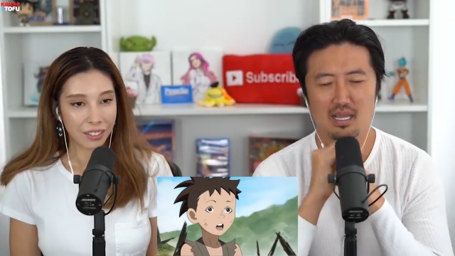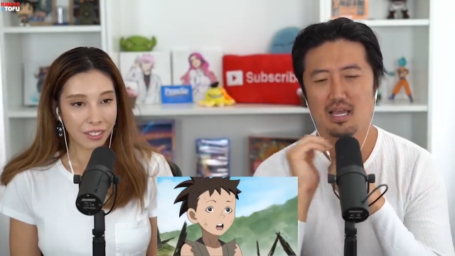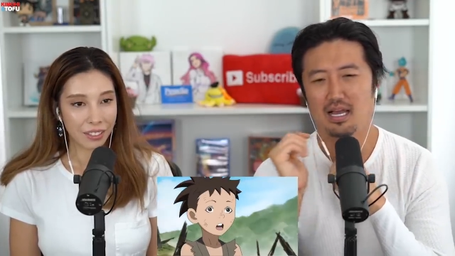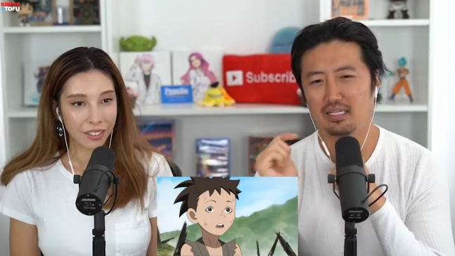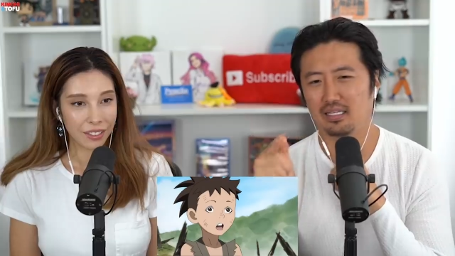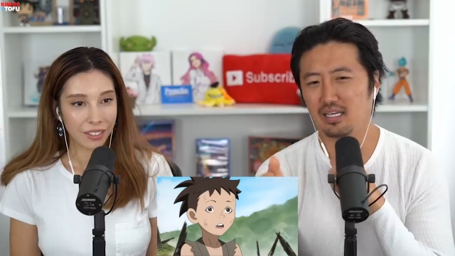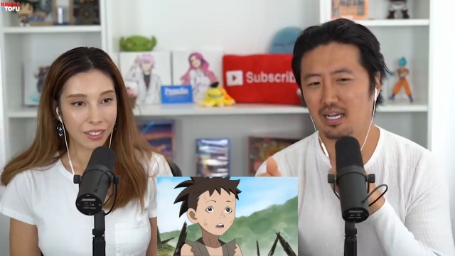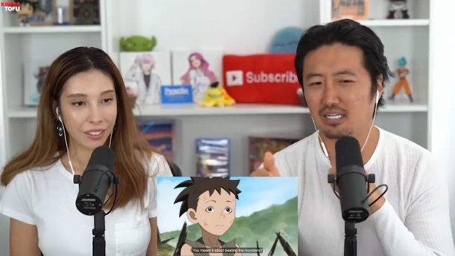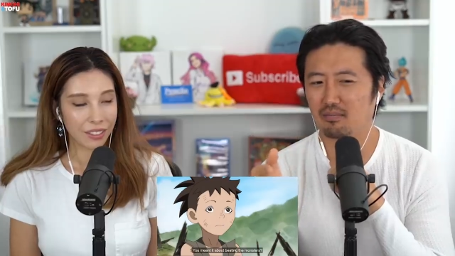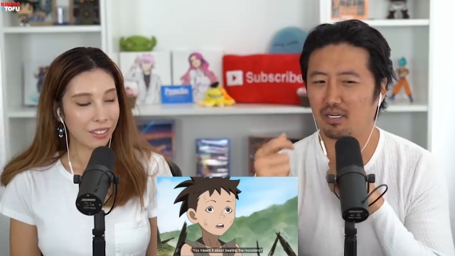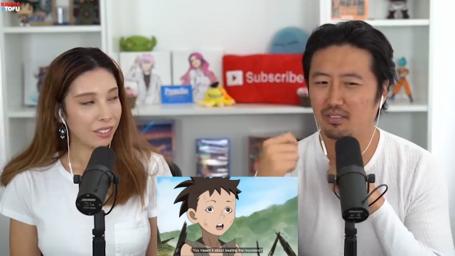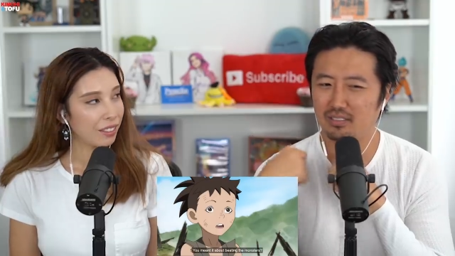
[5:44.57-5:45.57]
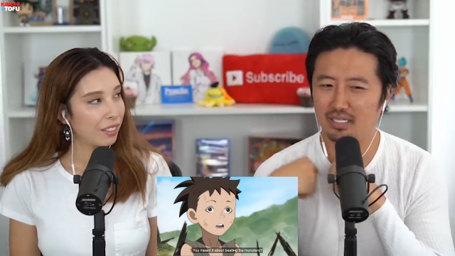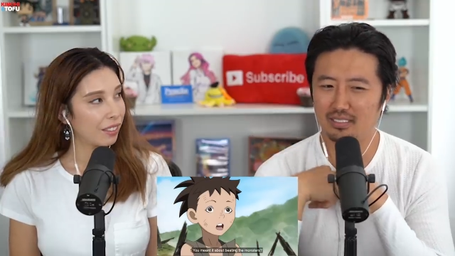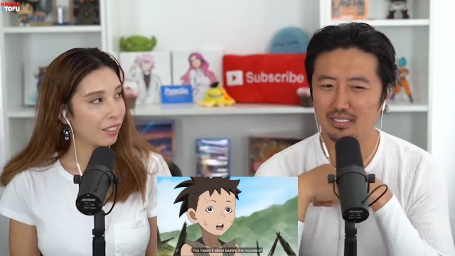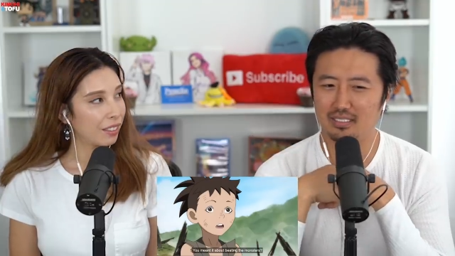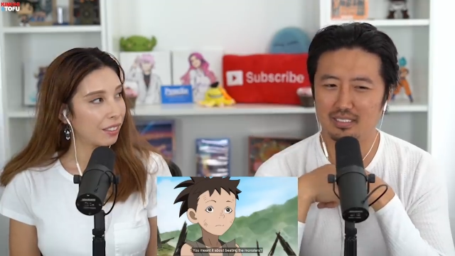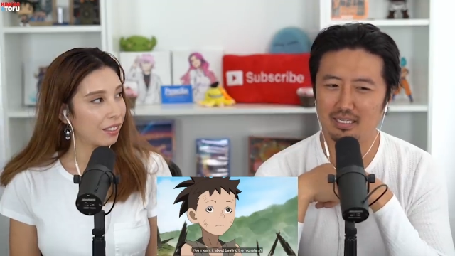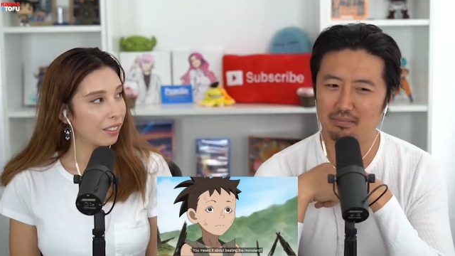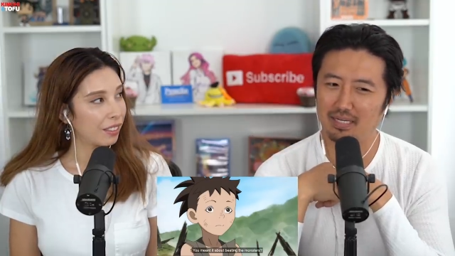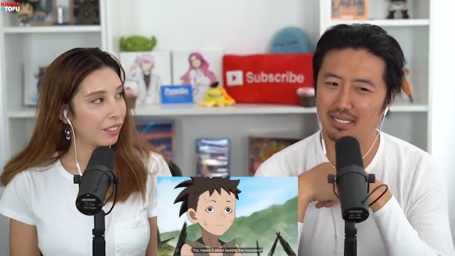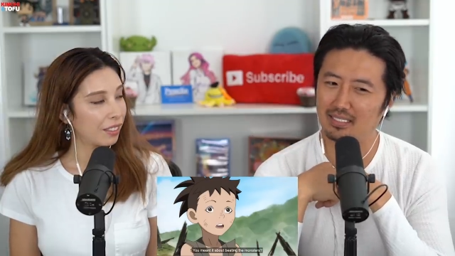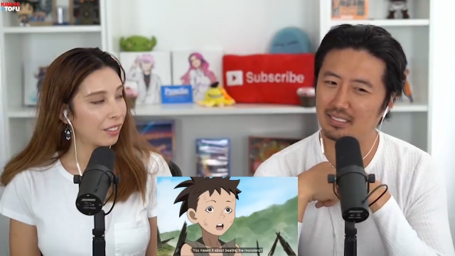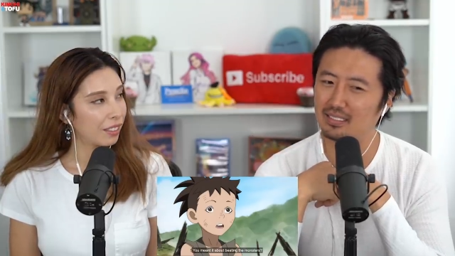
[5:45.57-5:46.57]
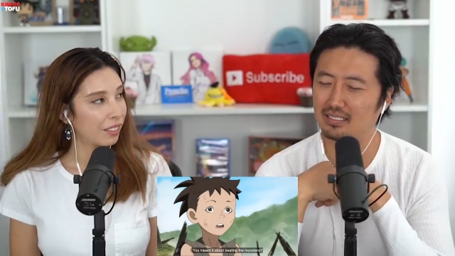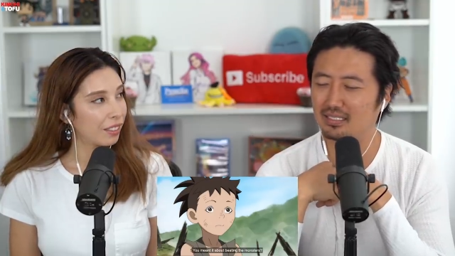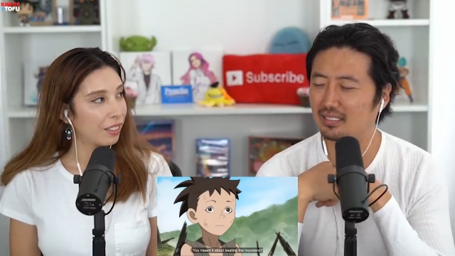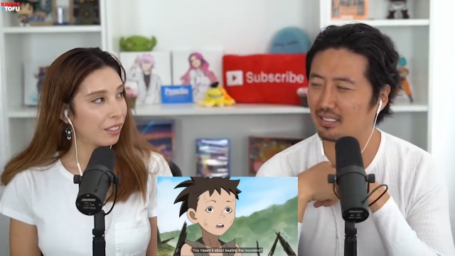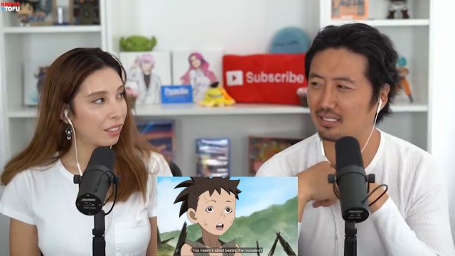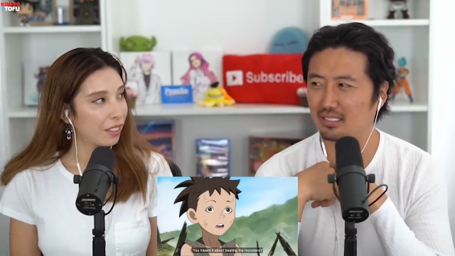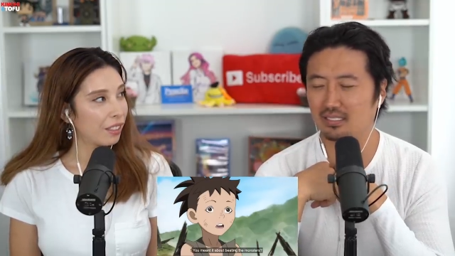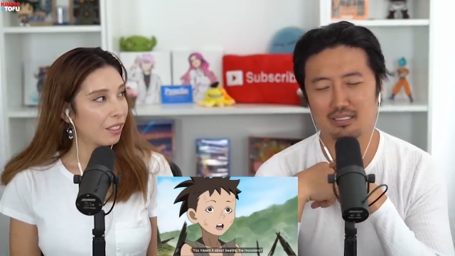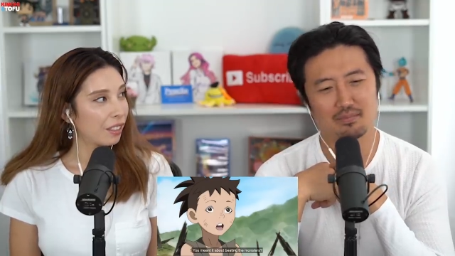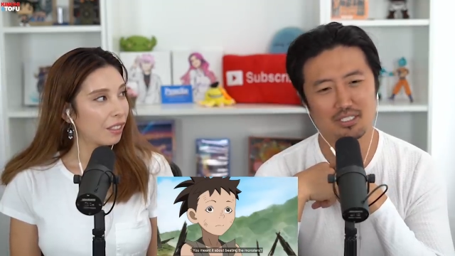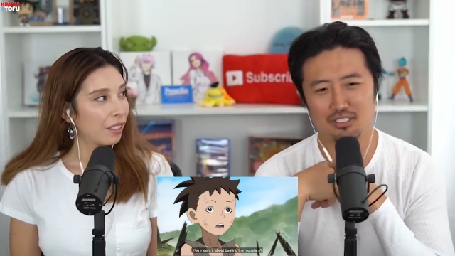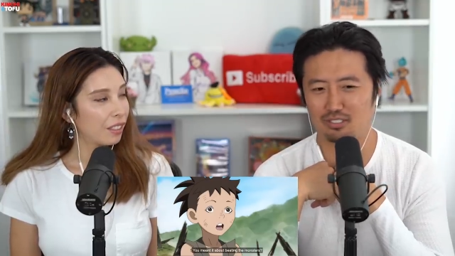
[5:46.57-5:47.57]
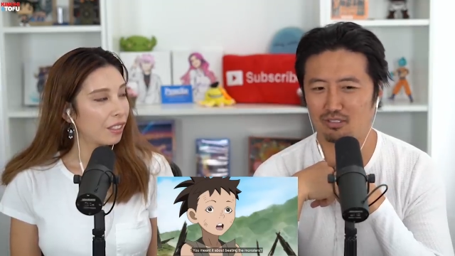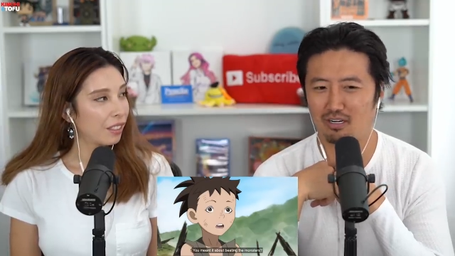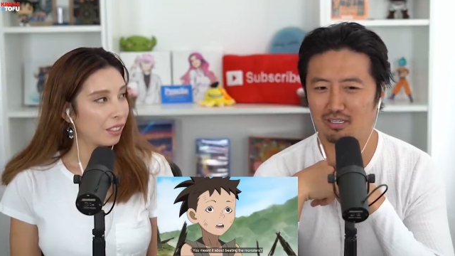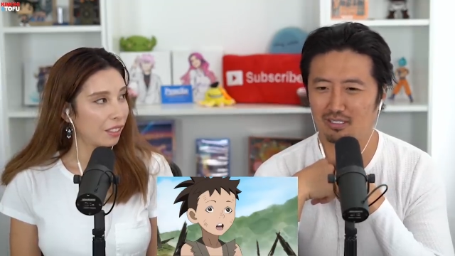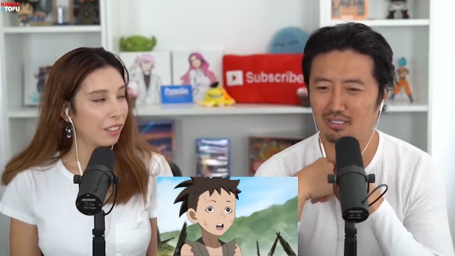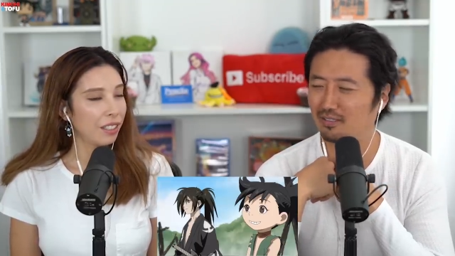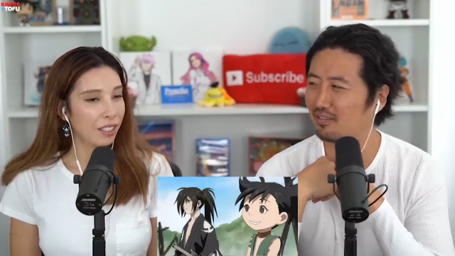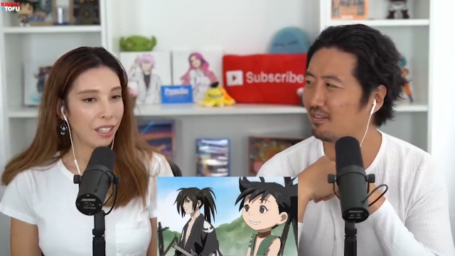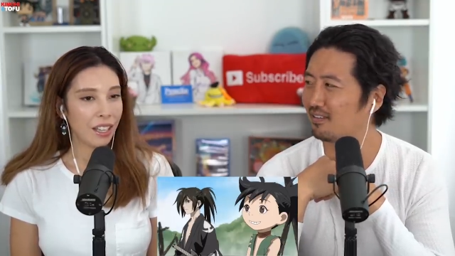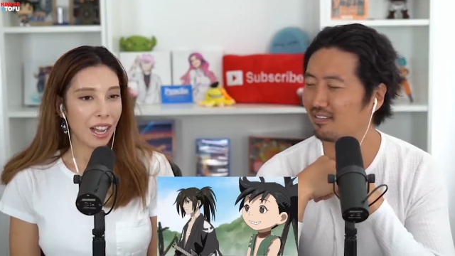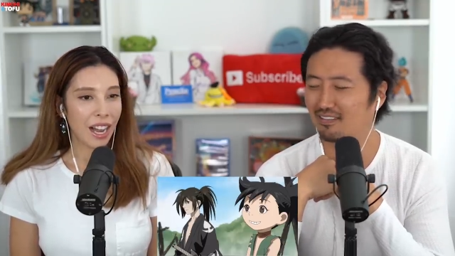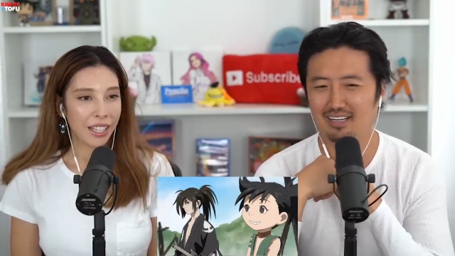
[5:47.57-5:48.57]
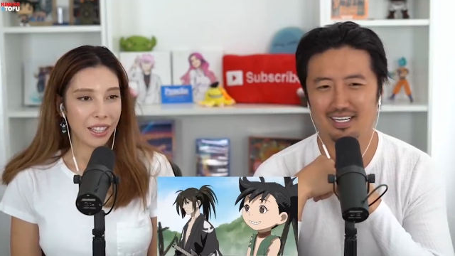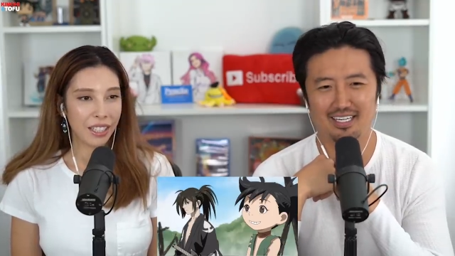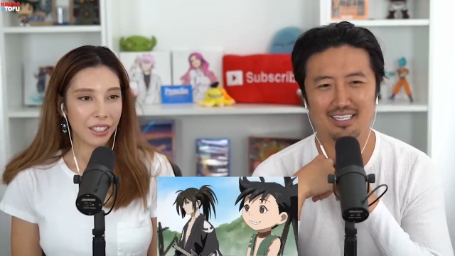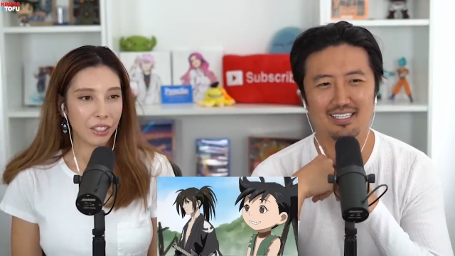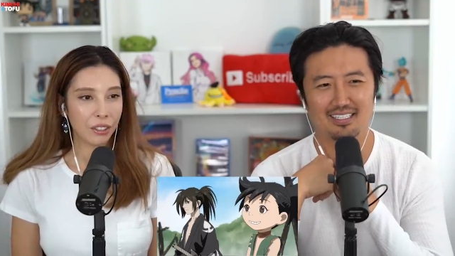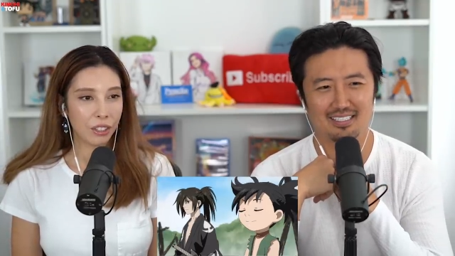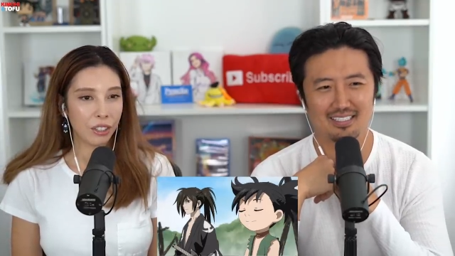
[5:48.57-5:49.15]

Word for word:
Speaker 1: I think Hyakkimaru senses like, man, this is something strong though,
Speaker 2: right? I think so too,